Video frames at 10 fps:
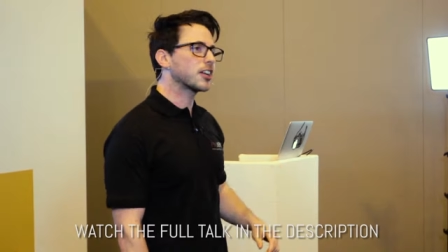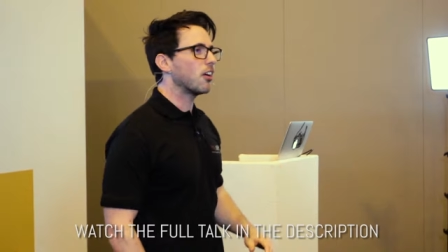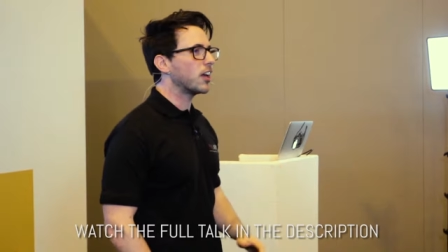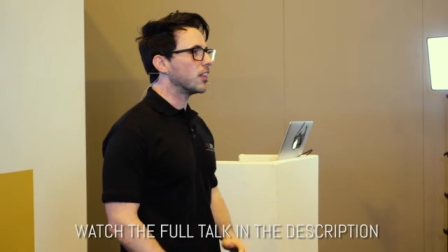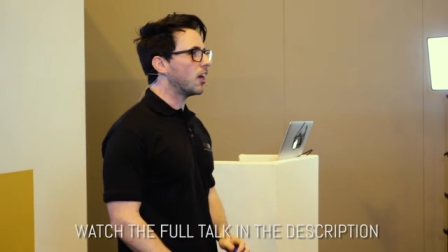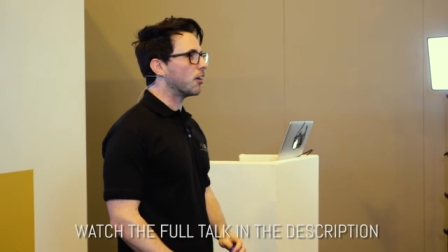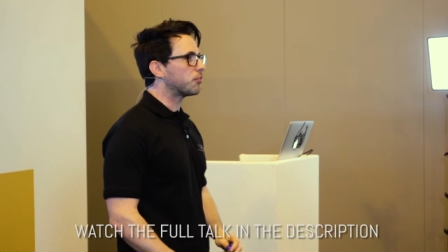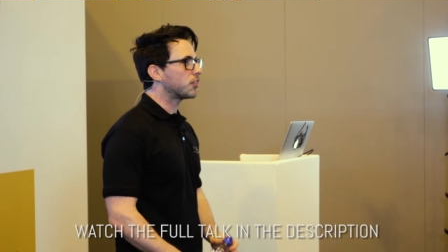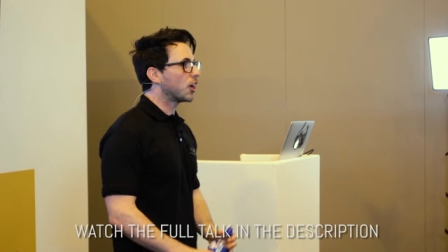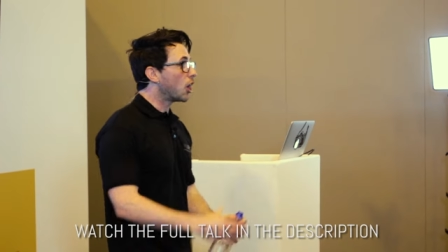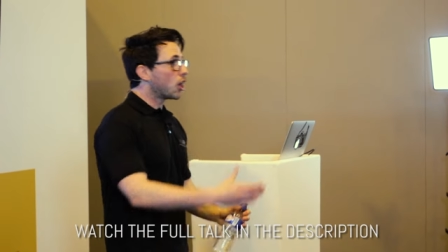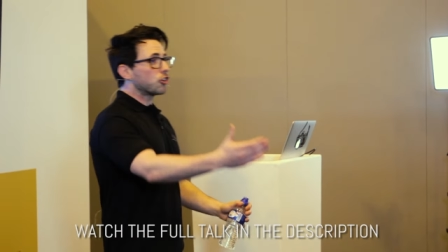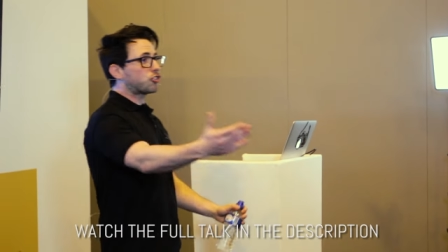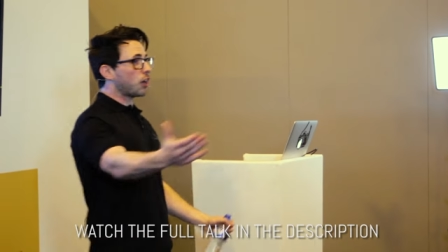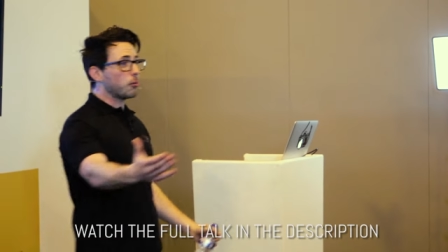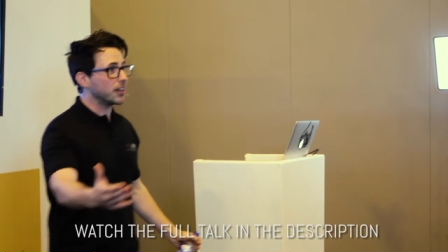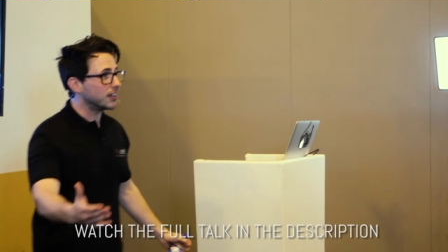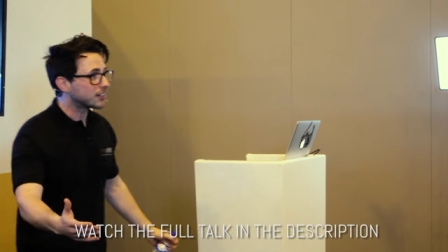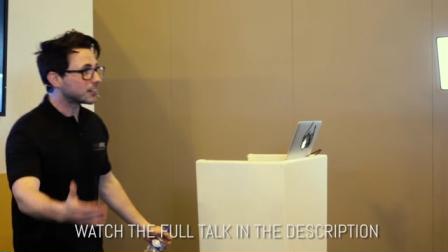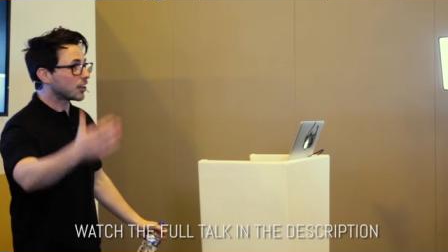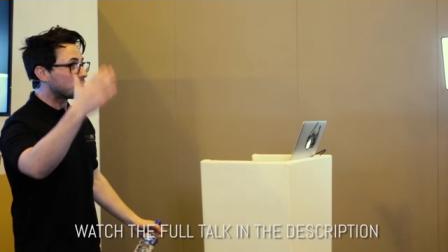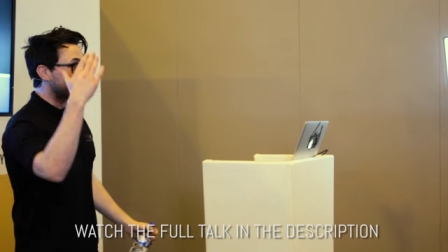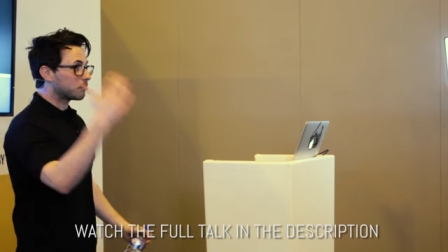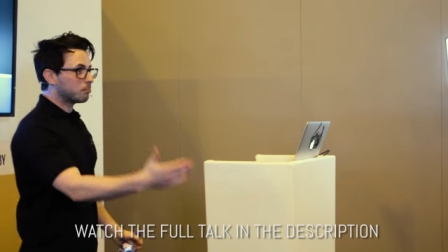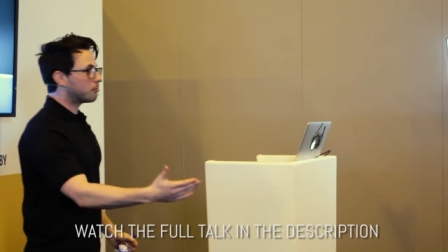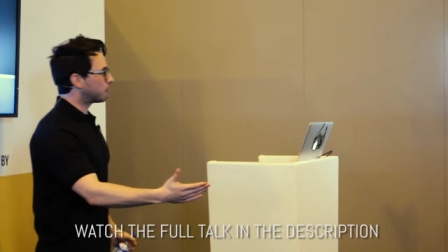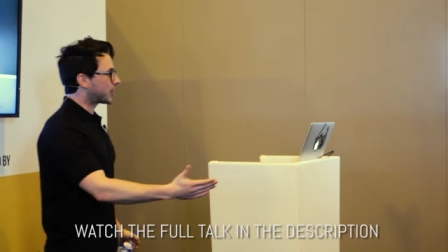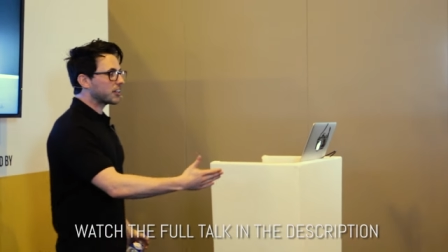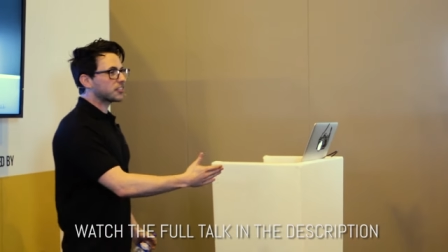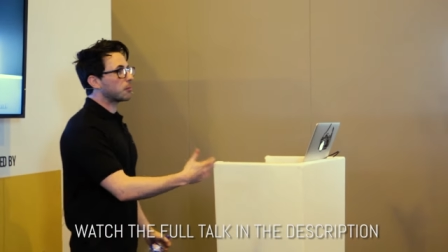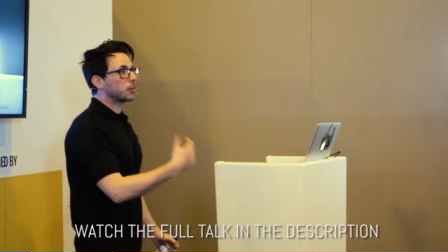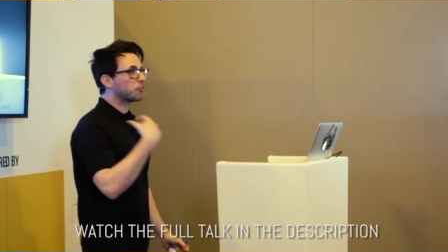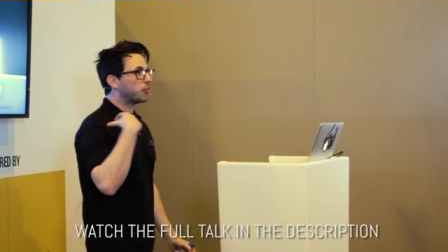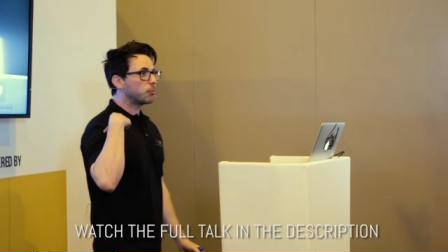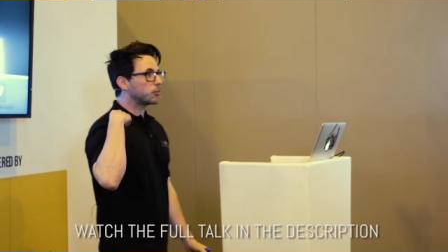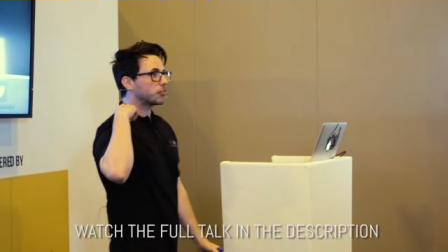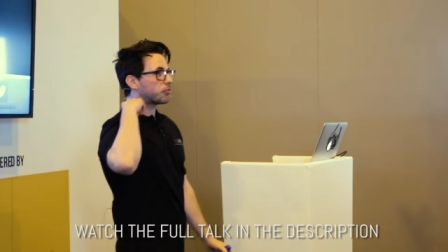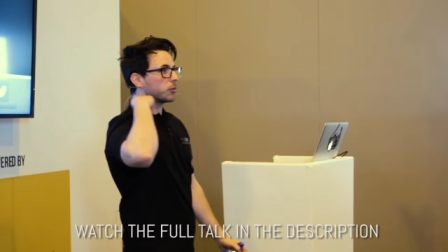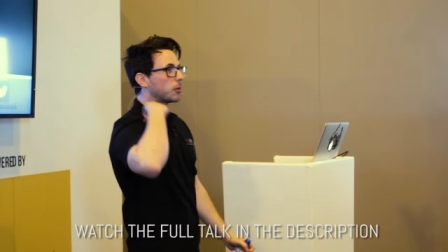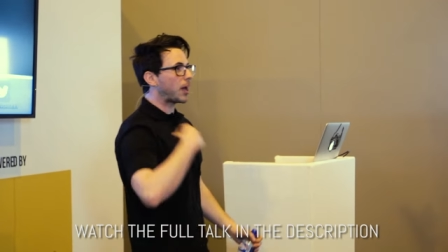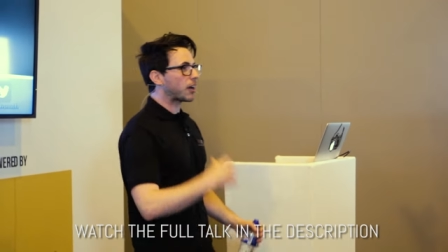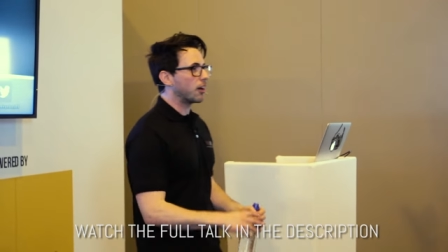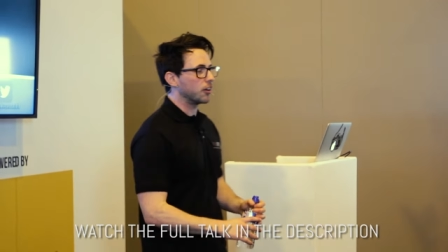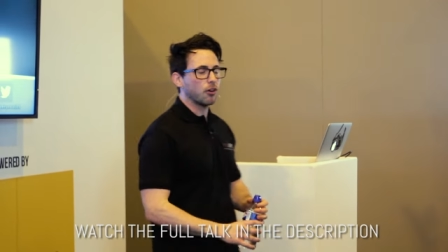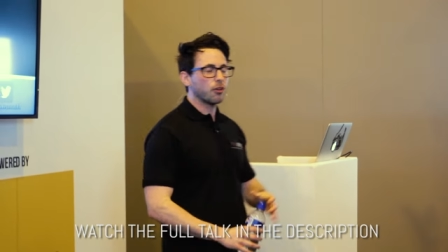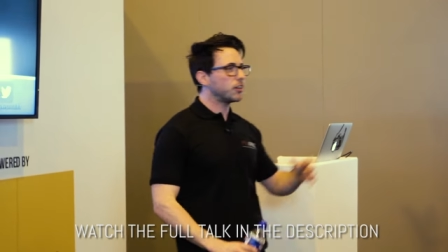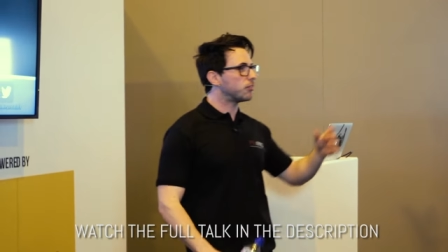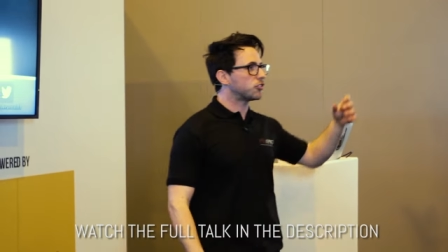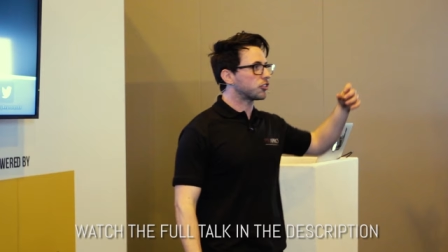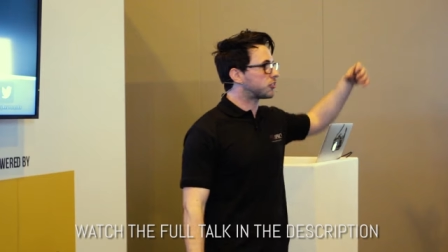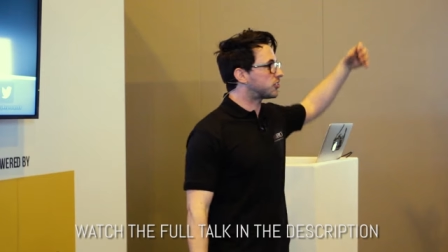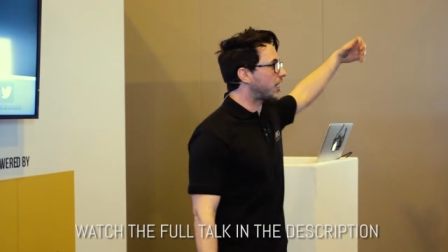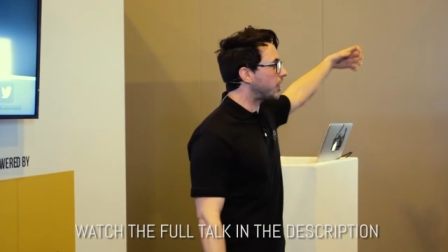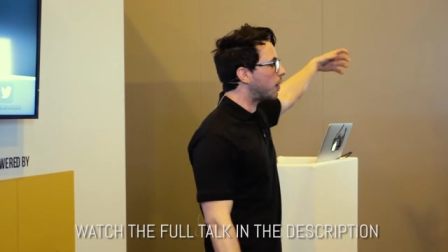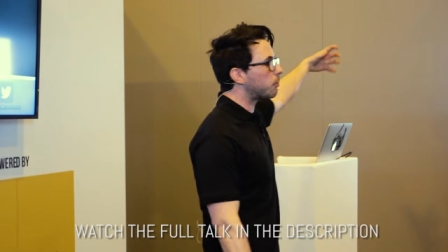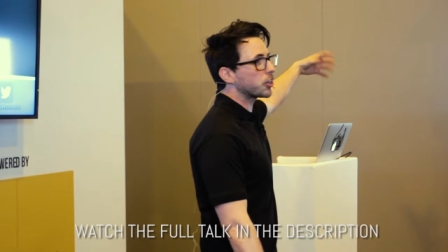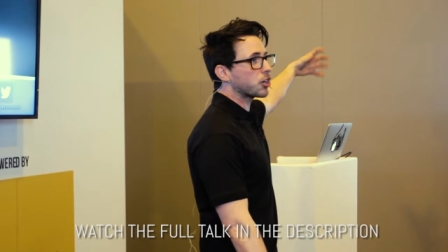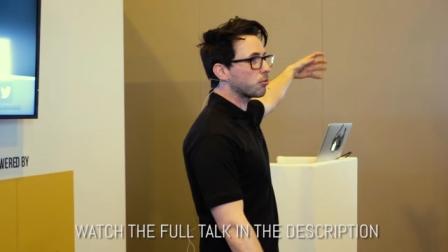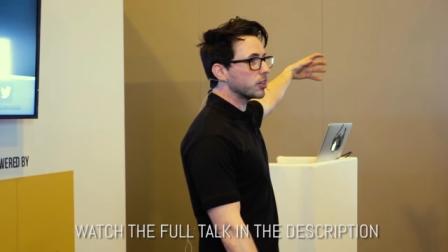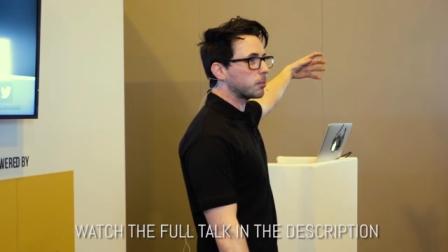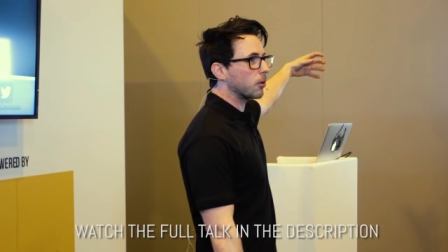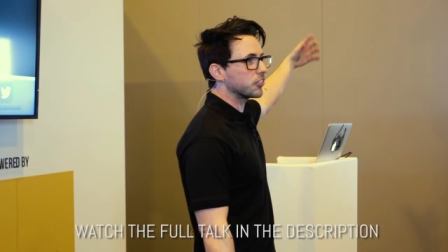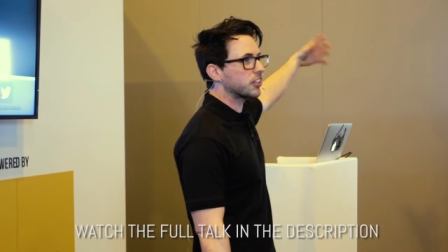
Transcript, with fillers: the client laugh, show it. Get someone to film, film the background or even just set it up on a GorillaPod,